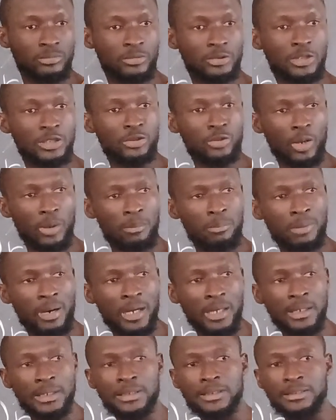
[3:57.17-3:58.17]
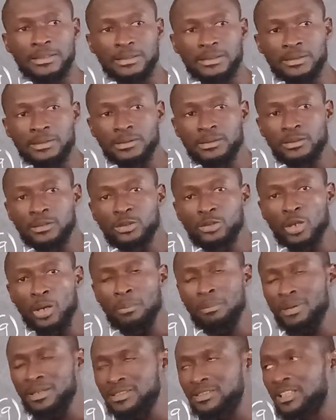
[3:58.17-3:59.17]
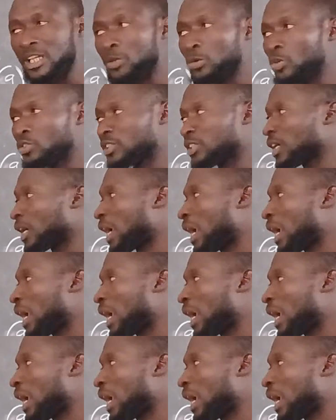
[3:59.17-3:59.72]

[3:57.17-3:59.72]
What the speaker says: The number that doesn't